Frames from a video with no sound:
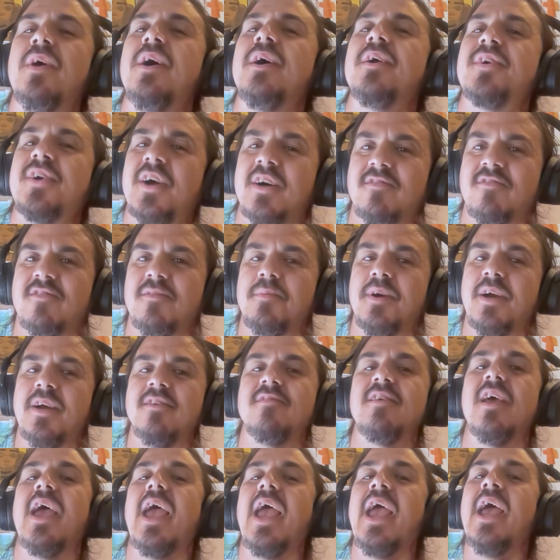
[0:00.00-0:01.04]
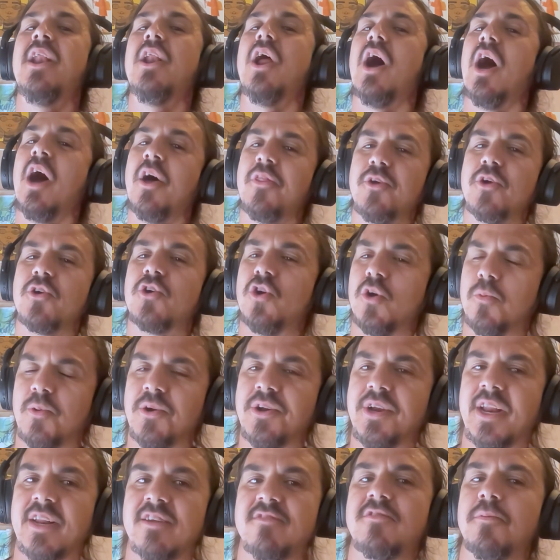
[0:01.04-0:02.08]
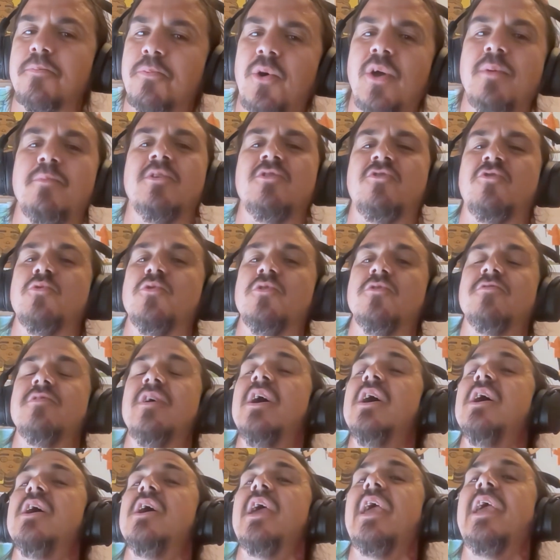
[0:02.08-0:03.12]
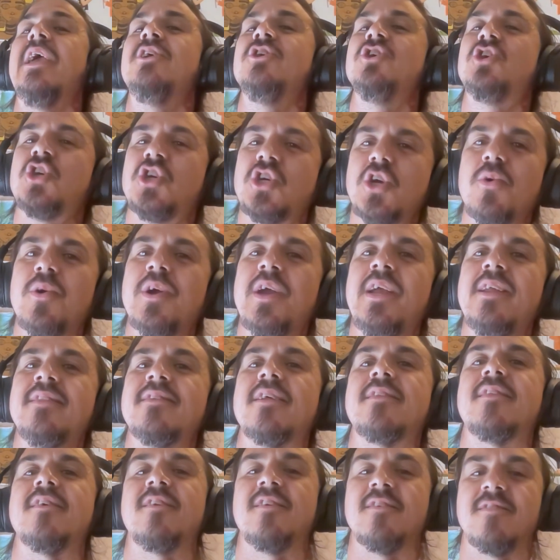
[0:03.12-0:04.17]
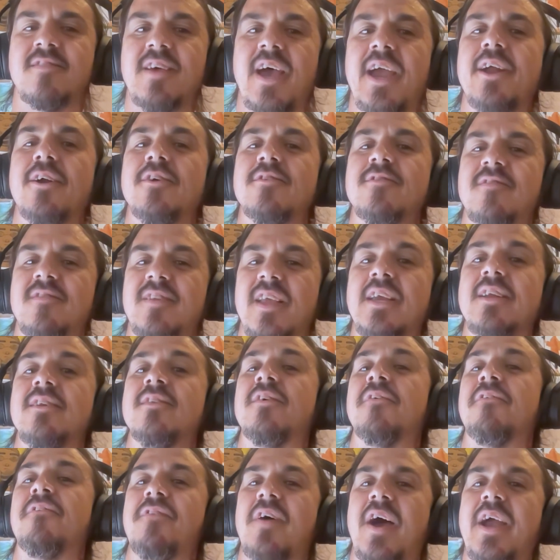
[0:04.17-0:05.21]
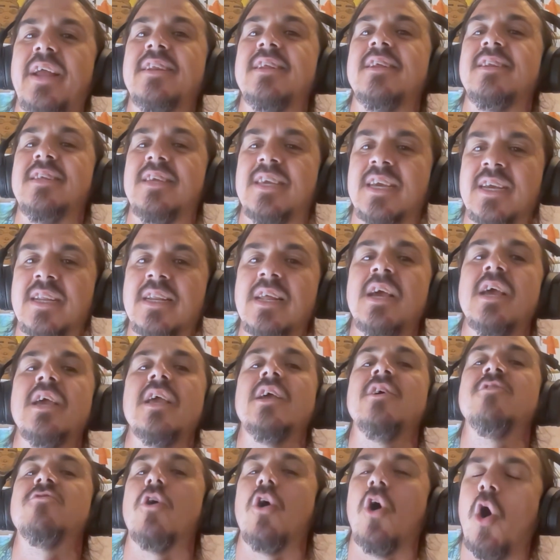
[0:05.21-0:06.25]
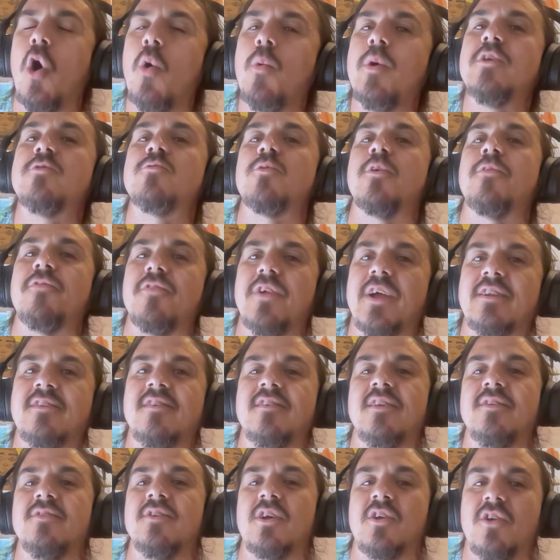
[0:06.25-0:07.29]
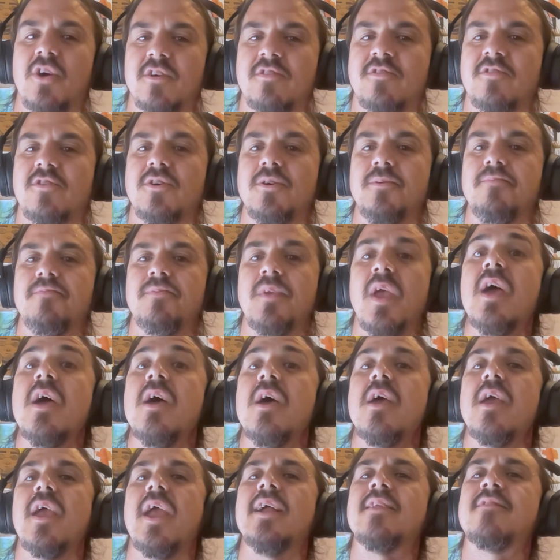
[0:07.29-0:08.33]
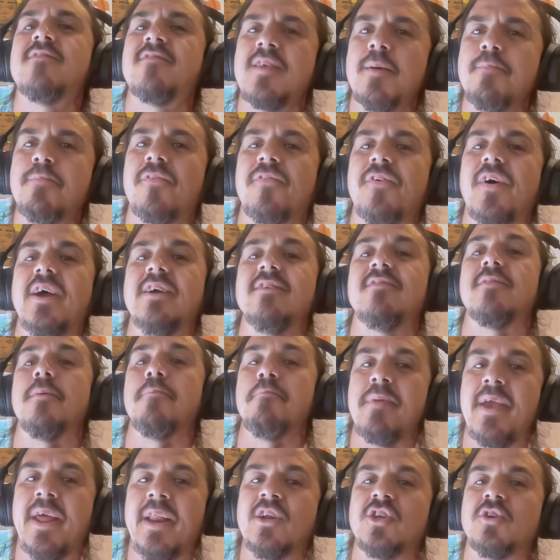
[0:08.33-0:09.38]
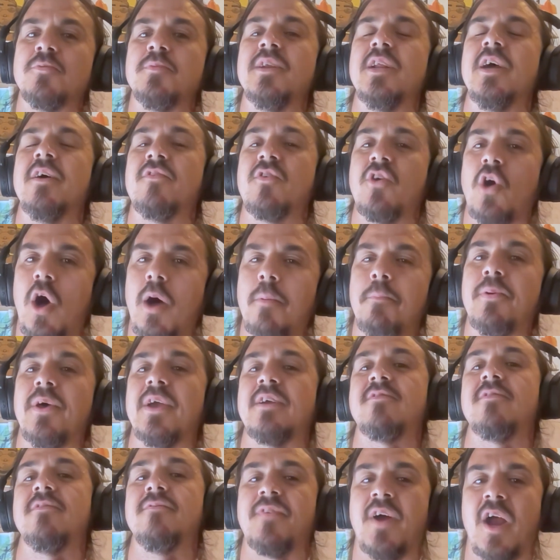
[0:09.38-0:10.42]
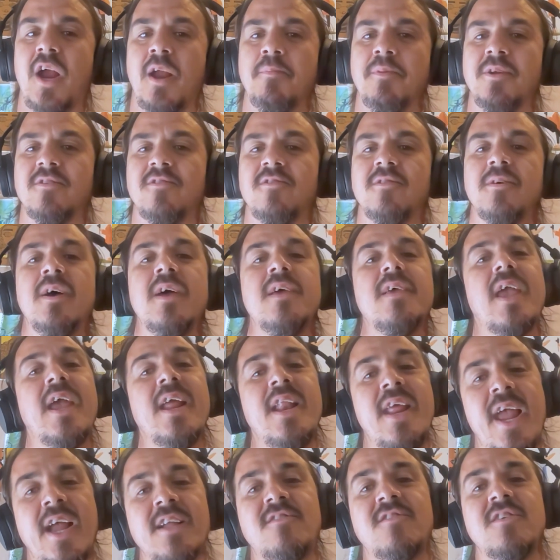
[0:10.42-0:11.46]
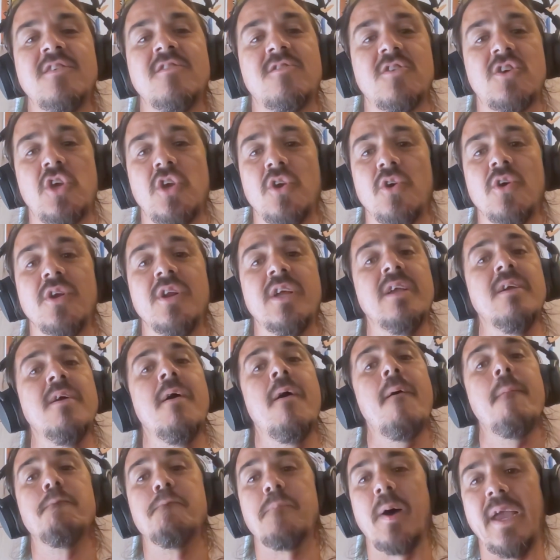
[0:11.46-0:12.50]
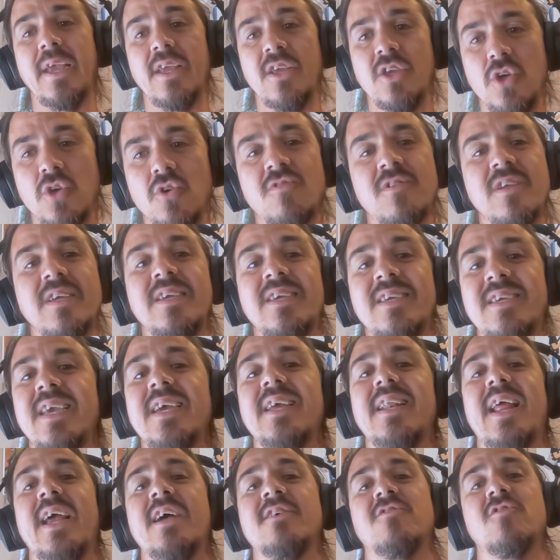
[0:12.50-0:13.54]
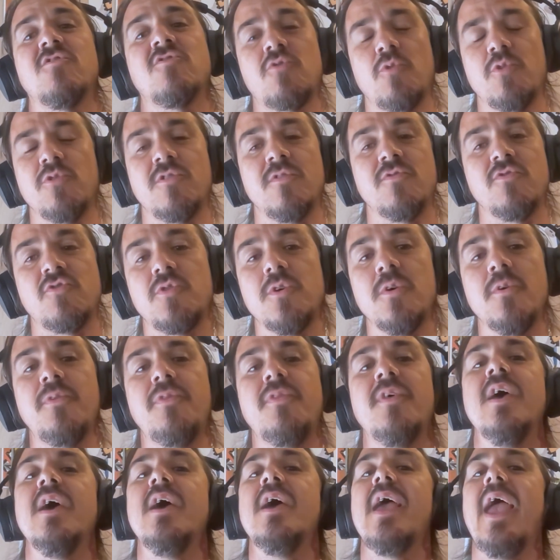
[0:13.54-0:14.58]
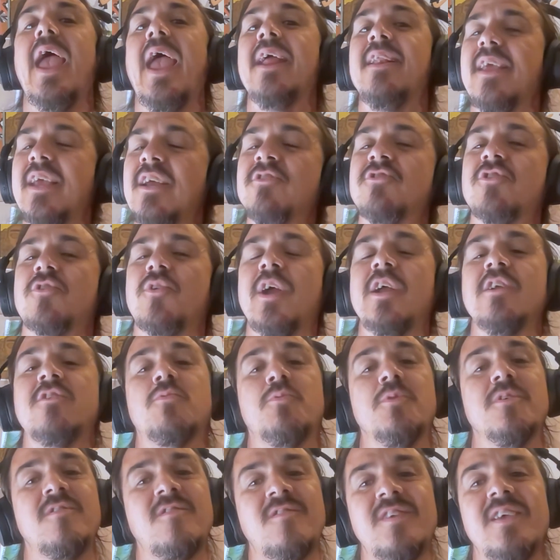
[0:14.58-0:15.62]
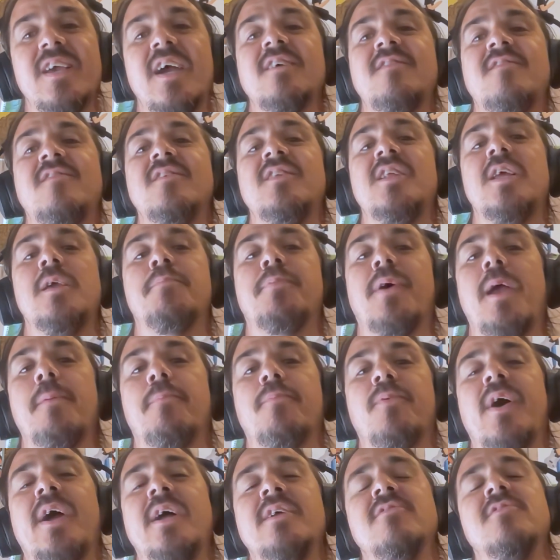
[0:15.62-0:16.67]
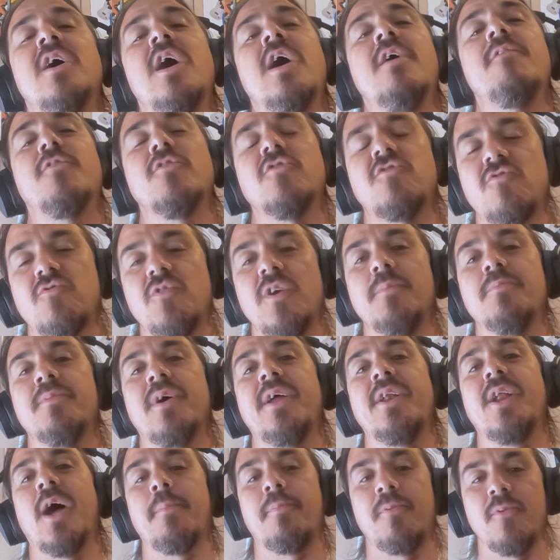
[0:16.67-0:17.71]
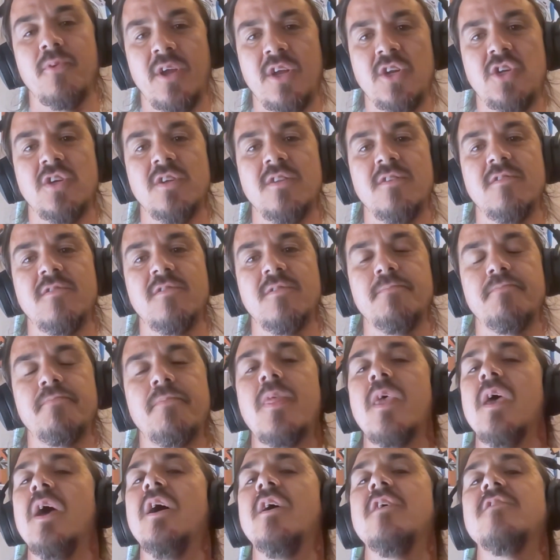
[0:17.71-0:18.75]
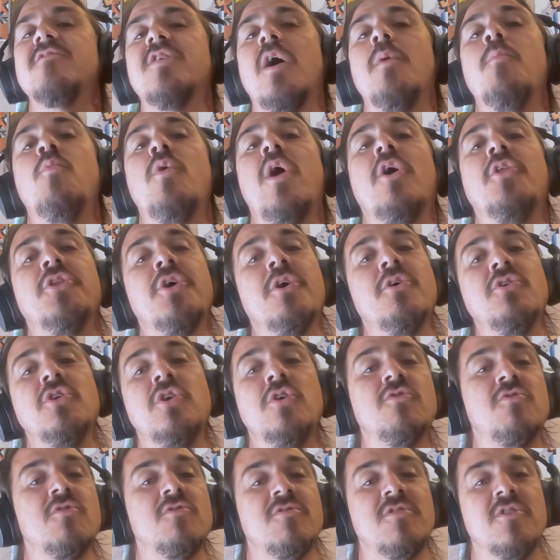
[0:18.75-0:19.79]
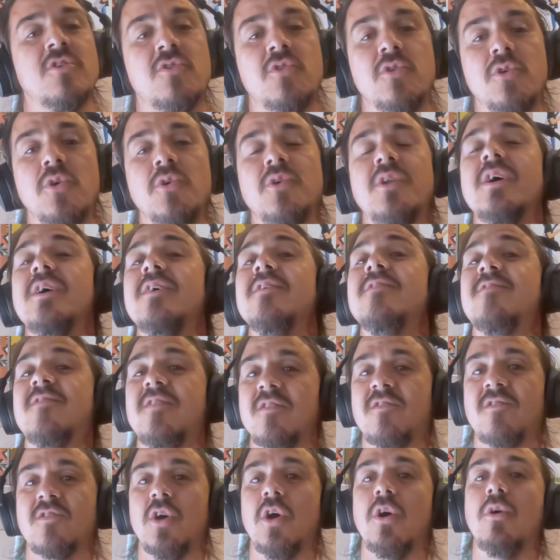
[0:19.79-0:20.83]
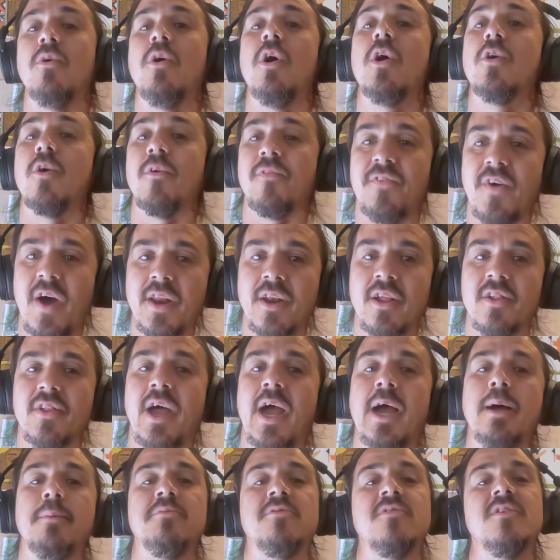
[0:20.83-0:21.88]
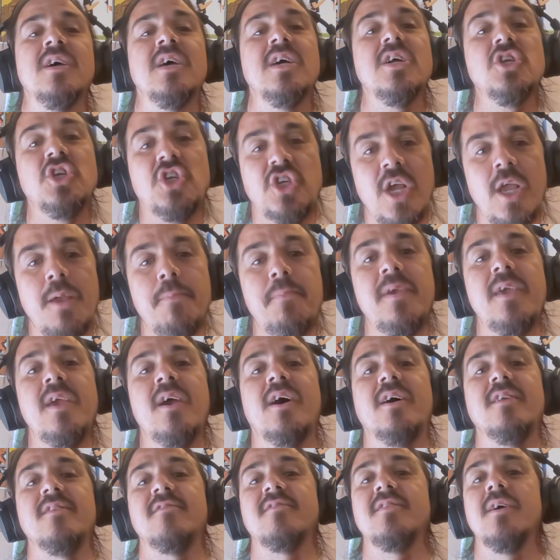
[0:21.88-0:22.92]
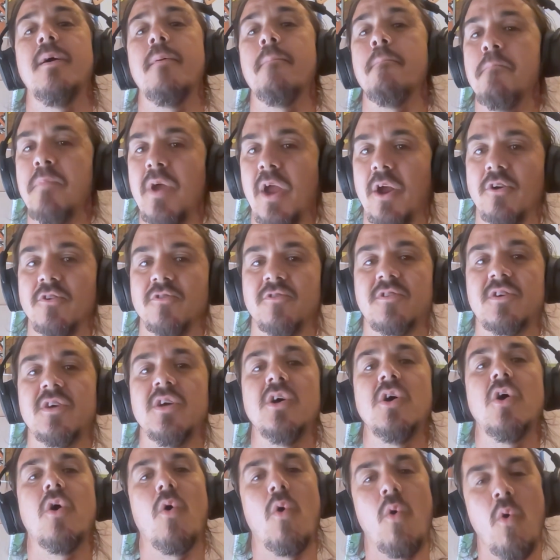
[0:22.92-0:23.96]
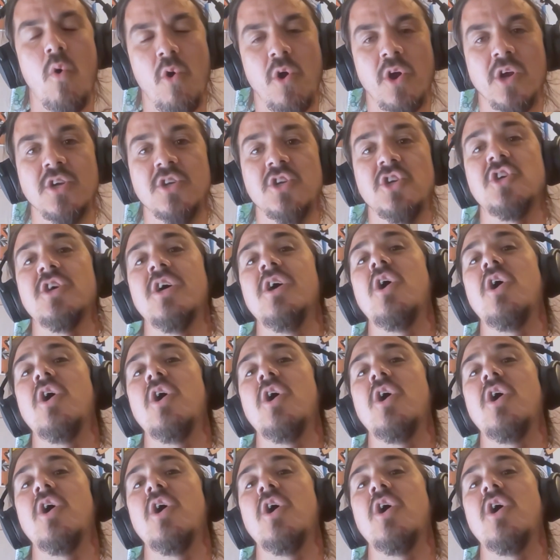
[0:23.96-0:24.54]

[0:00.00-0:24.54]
Customize, and other Kubernetes deployment tools, ensuring that the desired state defined in Git is always reflected in the cluster. It simplifies the management of complex environments, enhancing security by using Git as a source of truth, and integrates with CI/CD pipelines for streamlined operations. Some well-known users include Cisco, Grafana Labs, JB Hunt, Maersk, Orange,